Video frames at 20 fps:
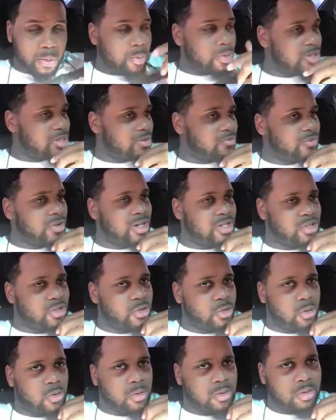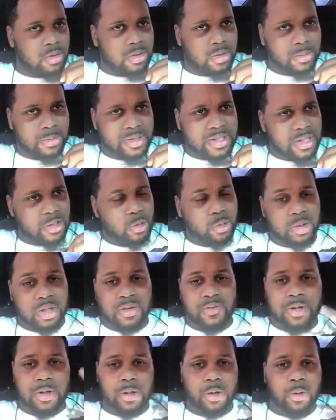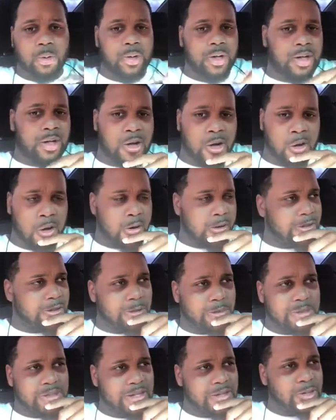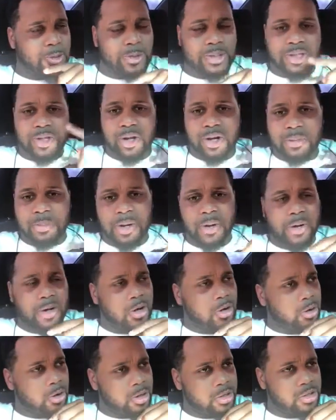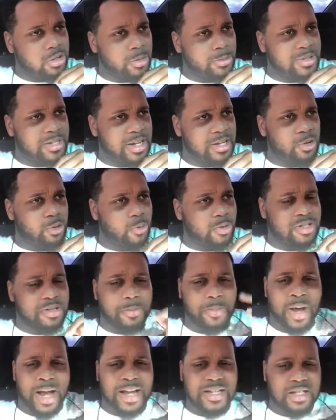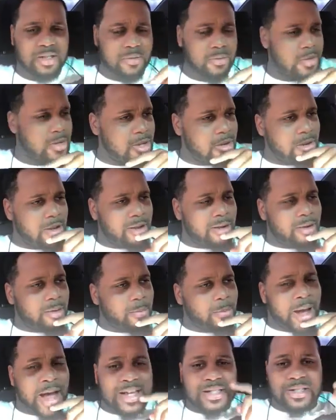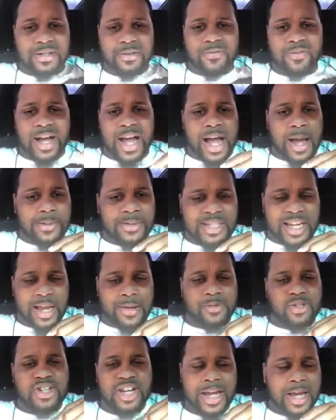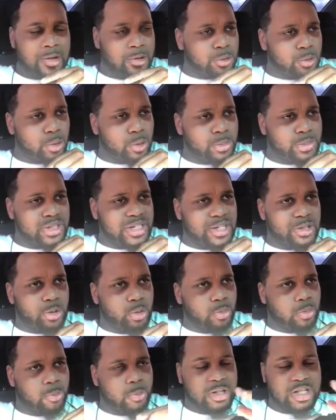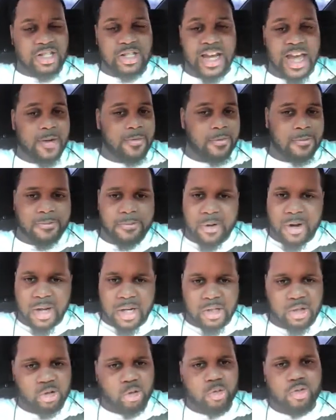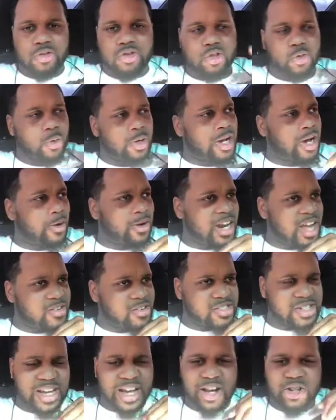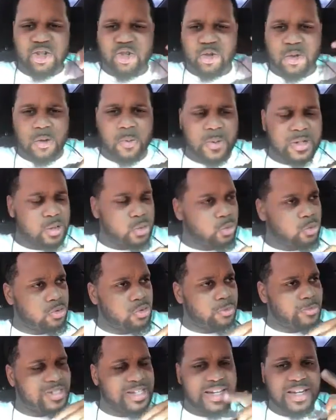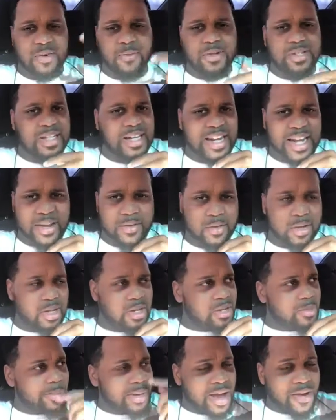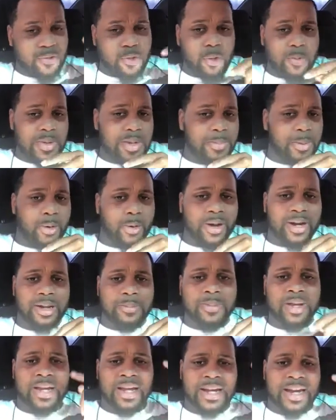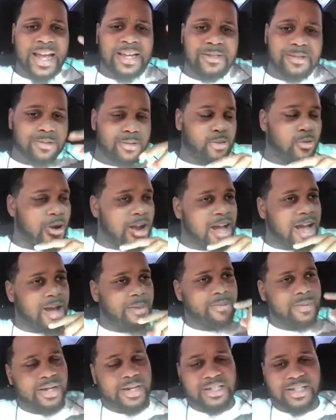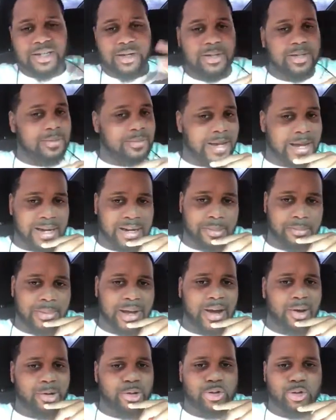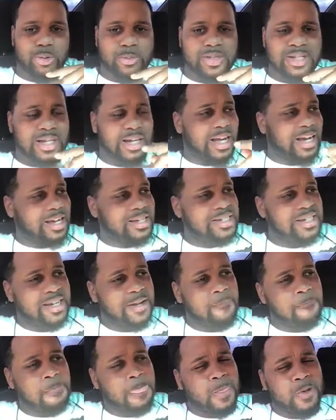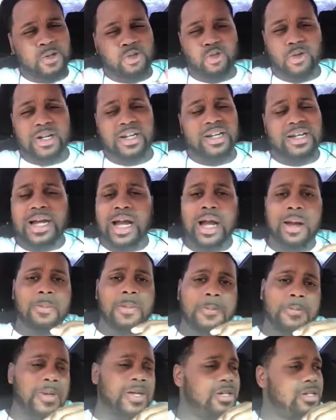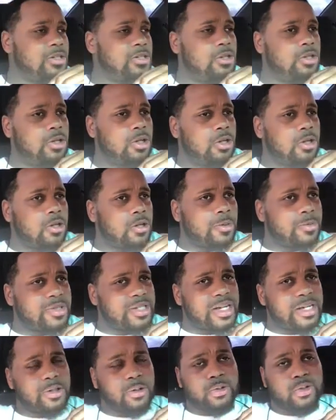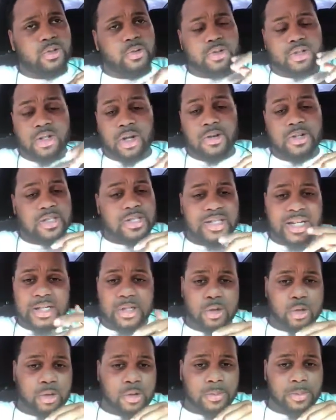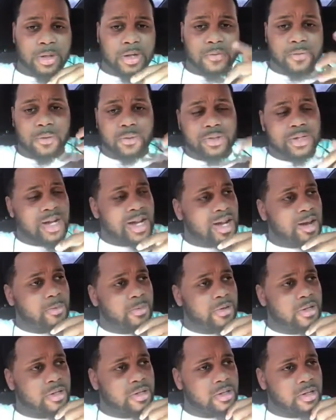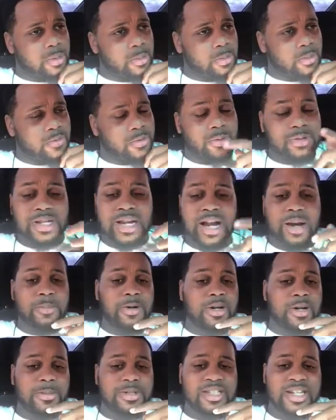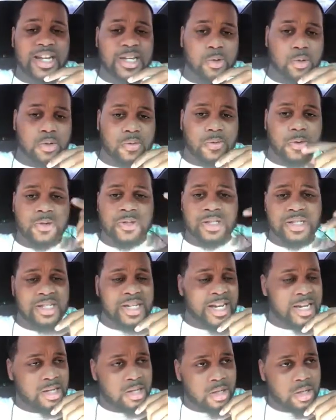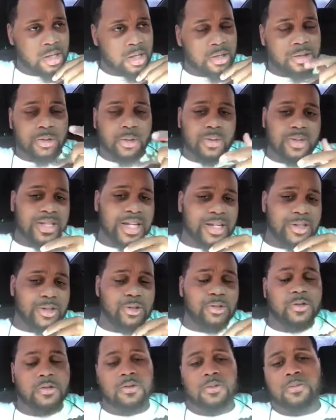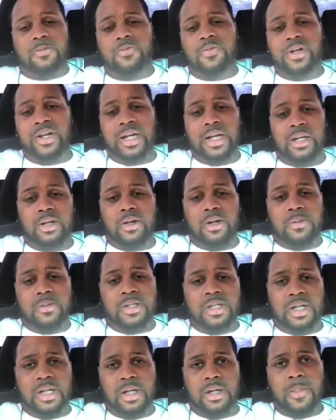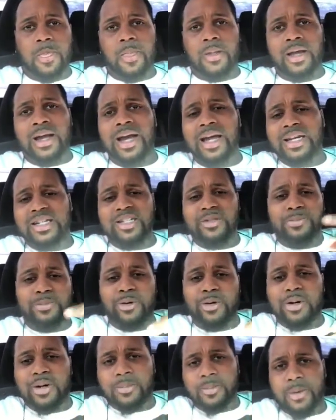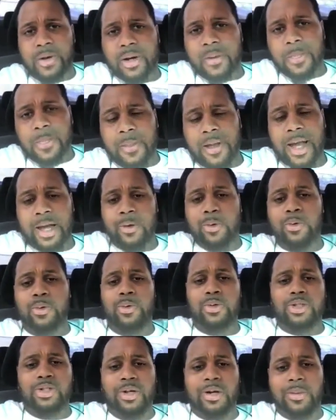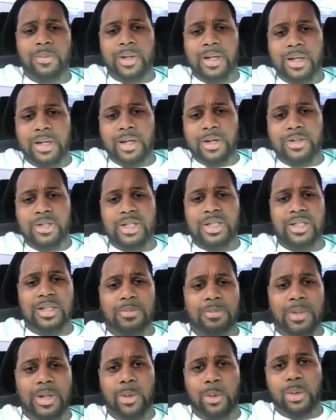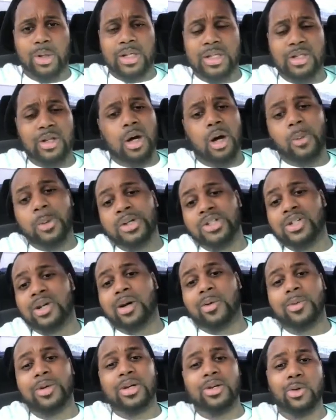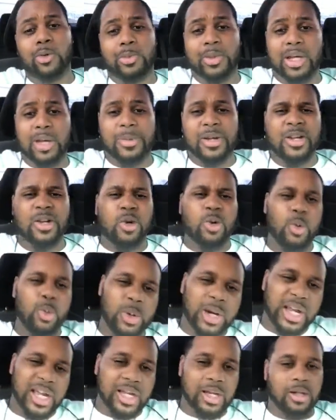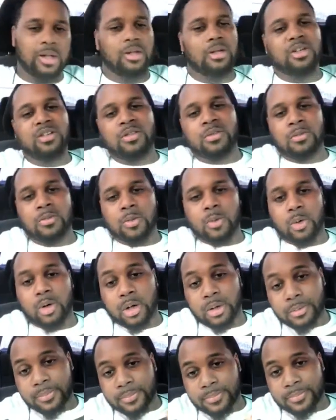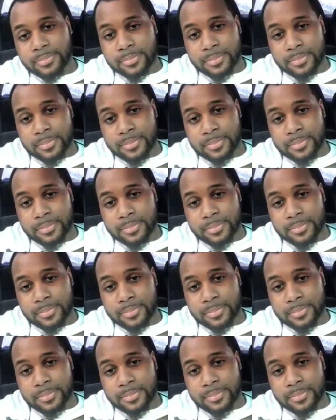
risen vision, you know, you know what I'm saying, you know, giving glory to God, you know what I'm saying? You know, it's all about God. You know what I'm saying? You know, it's a positive positive vibe type channel, you know what I'm saying? You know, but we having fun, you know, showing our lifestyle, showing we do, you know what I'm saying, everyday life. And if you want to be part of that, man, like, subscribe, man, tell somebody about it, you know what I'm saying? Like I say, strictly a comic book business. You know what I'm saying, you know, so stay, stay tuned, brother. First comic book, um, first comic book coming to that Universe the Saint. So stay tuned for that, you know what I'm saying? Holla at your boy, bro. I ain't gonna hold y'all, man. Y'all just in the building. As always, y'all already know, baby. Who they? One.